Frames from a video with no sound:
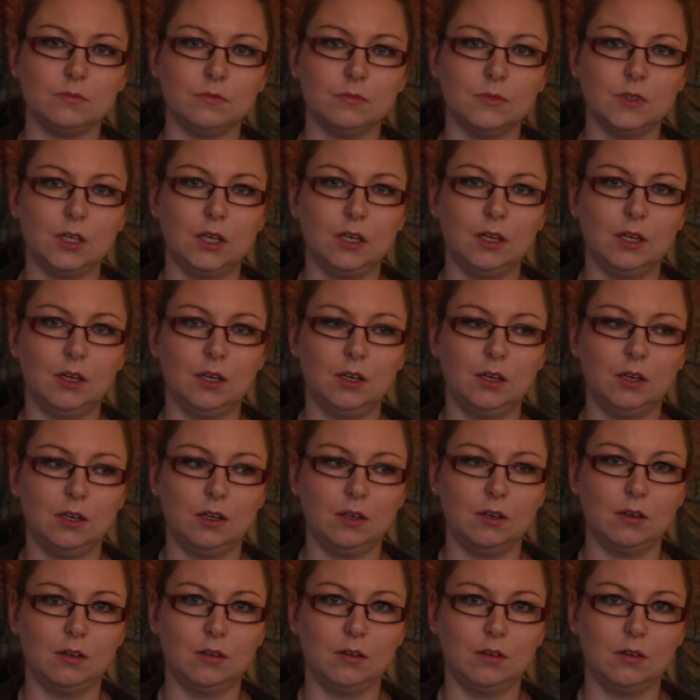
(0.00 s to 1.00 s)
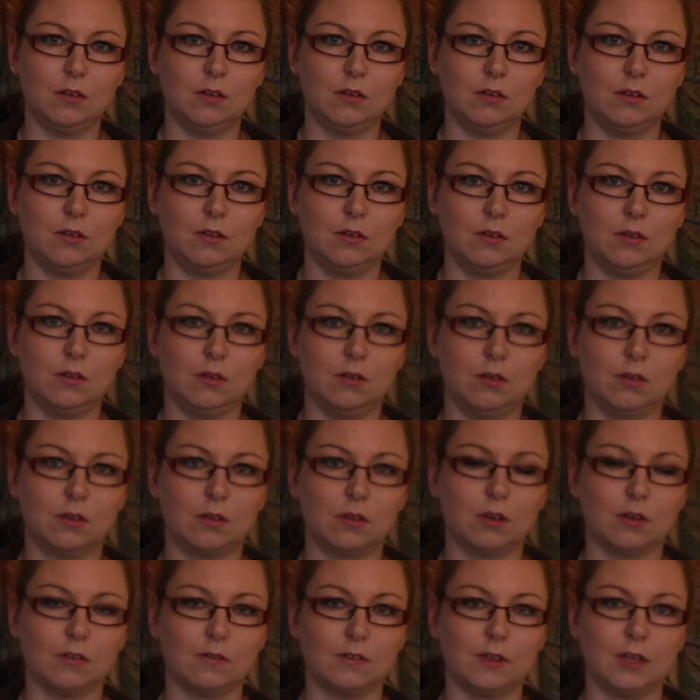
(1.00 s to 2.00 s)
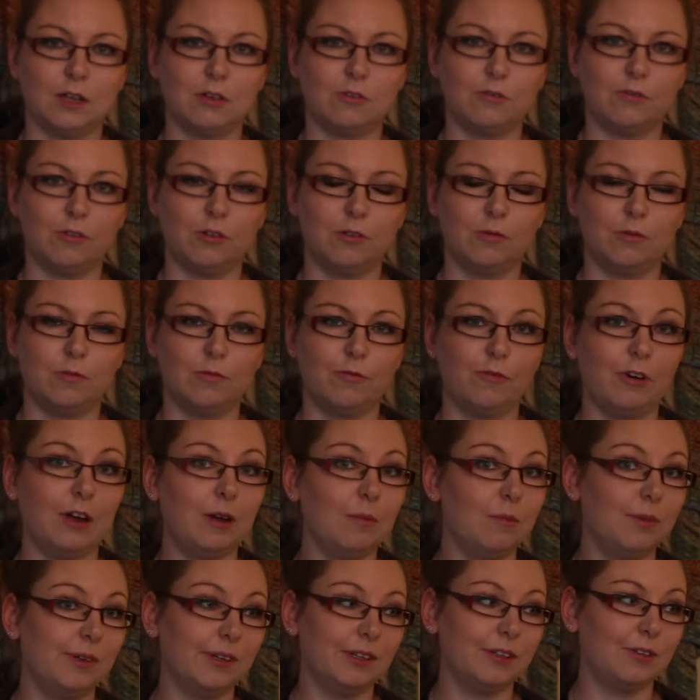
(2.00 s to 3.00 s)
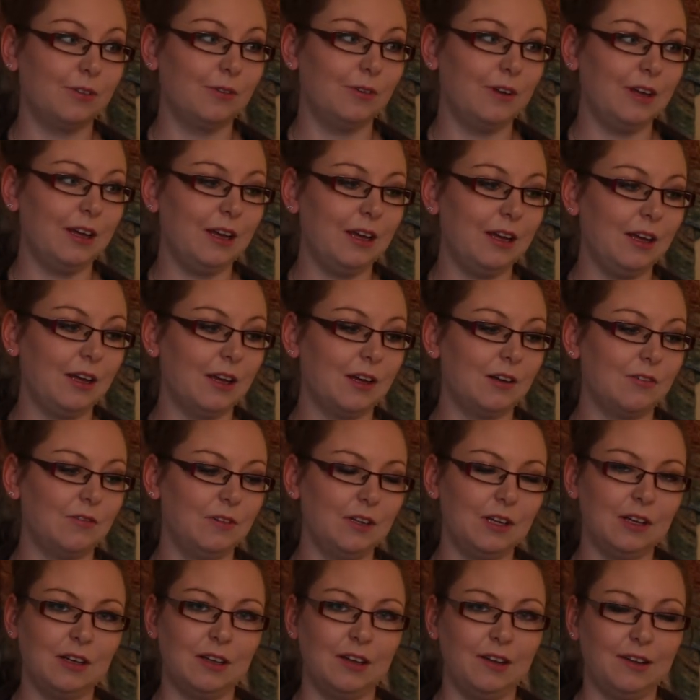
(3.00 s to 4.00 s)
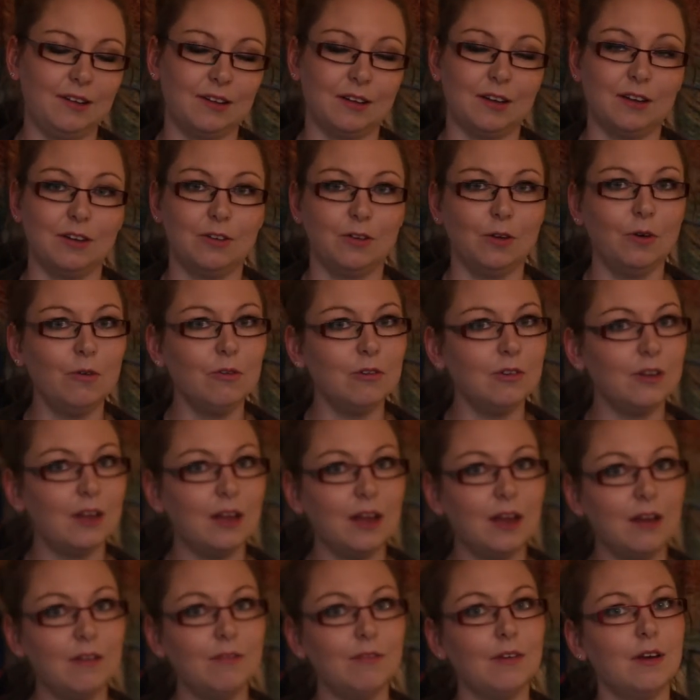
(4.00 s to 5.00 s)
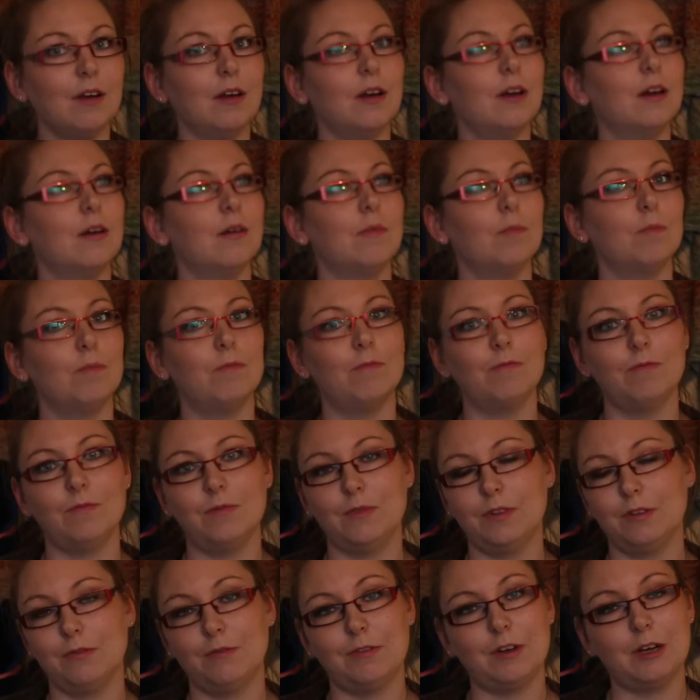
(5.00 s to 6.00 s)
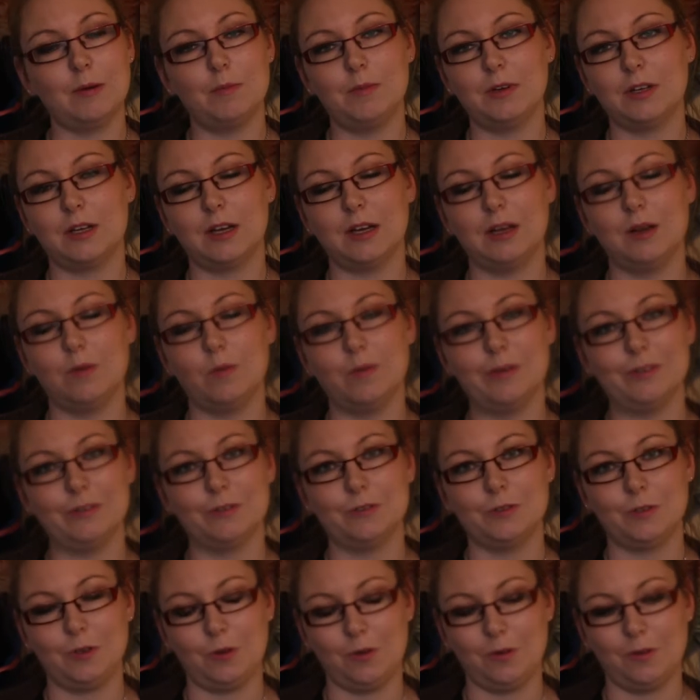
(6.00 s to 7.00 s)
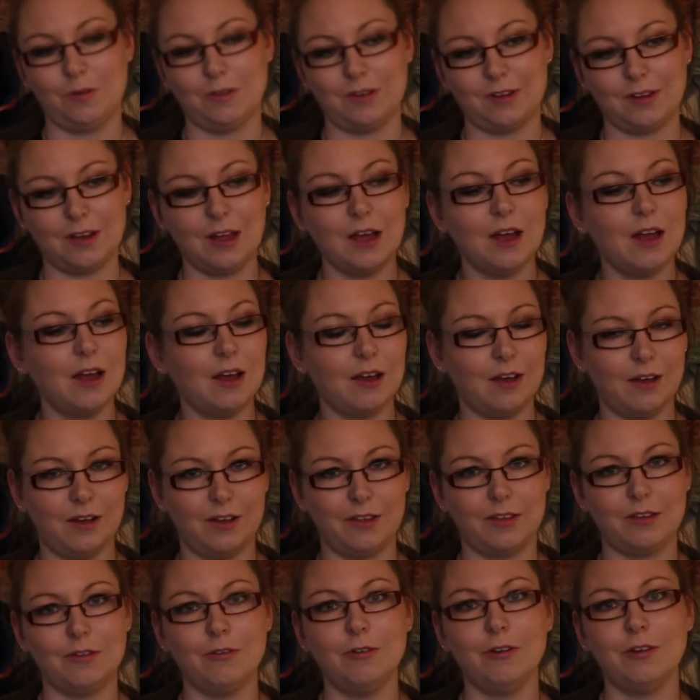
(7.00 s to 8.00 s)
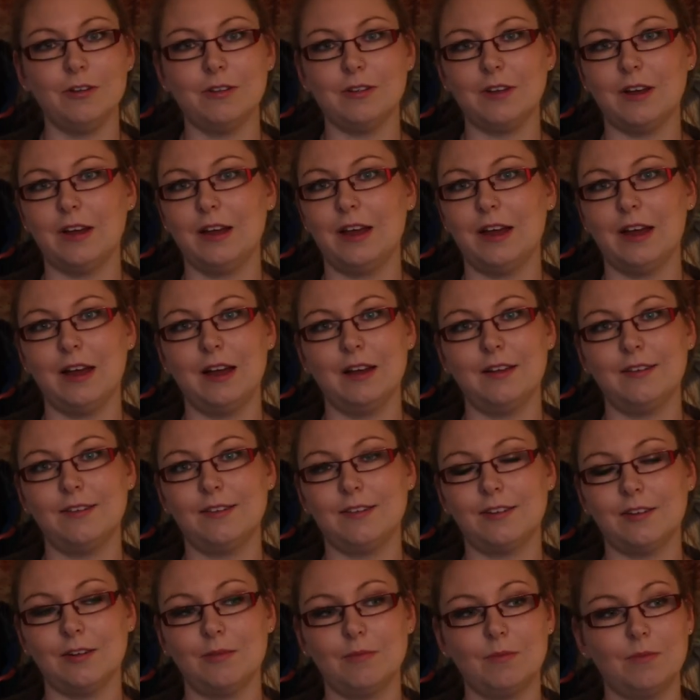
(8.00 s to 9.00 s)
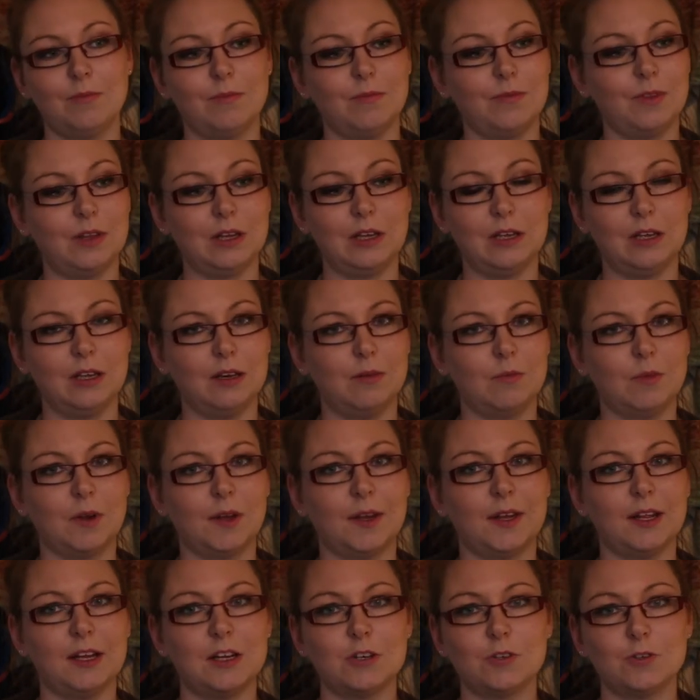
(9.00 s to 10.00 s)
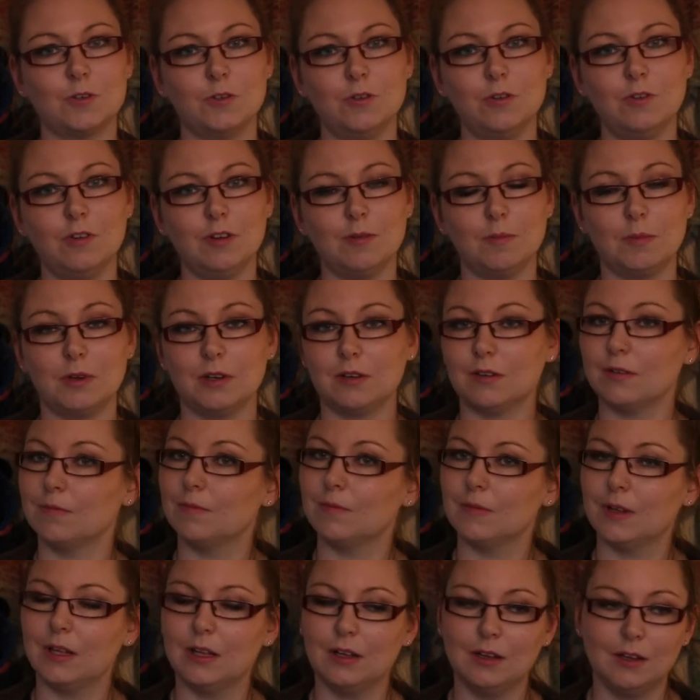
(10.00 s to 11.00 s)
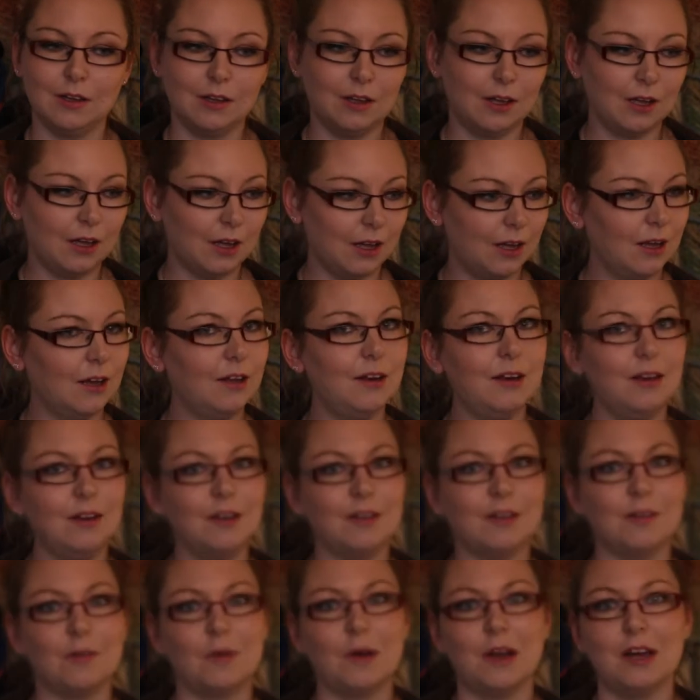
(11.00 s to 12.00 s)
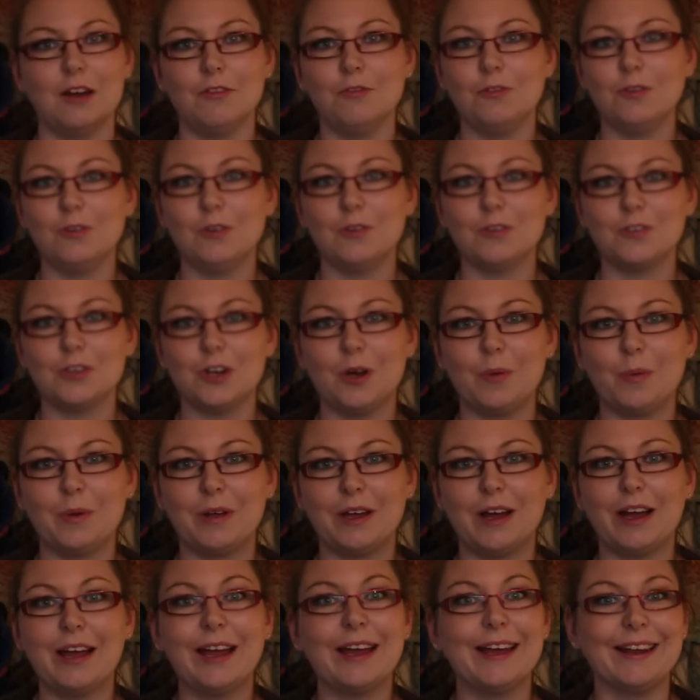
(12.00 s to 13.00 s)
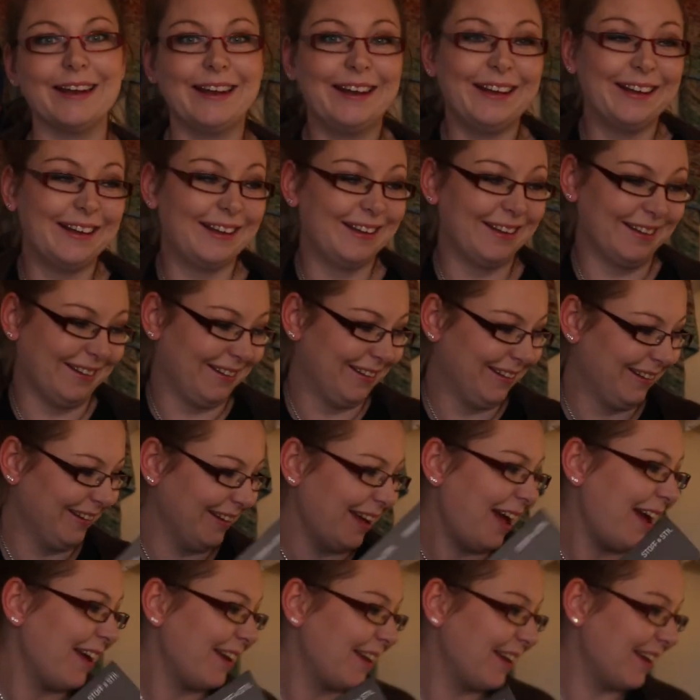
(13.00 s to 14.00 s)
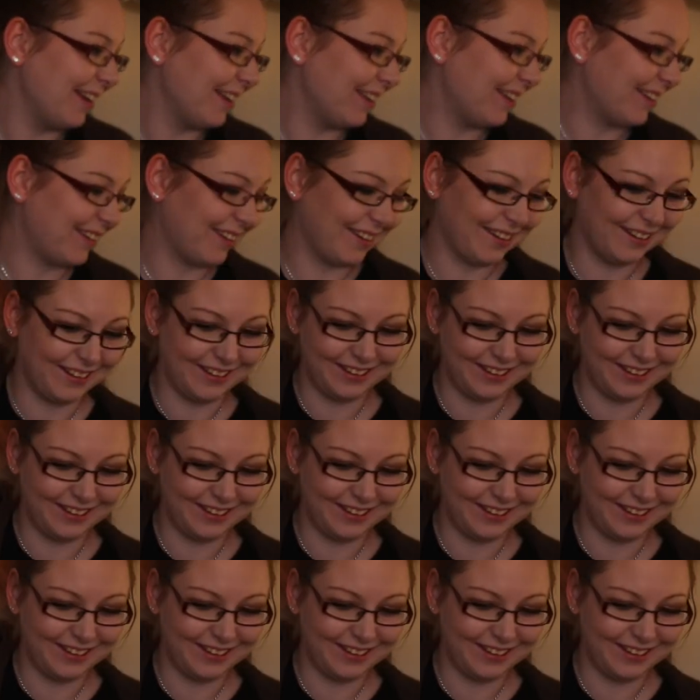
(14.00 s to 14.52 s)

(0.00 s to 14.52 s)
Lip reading: cut out from fabric today, I realized I don't have the fabric I want to use. I thought I had something in my stash to use, but I didn't, so I have to go shopping again, I guess.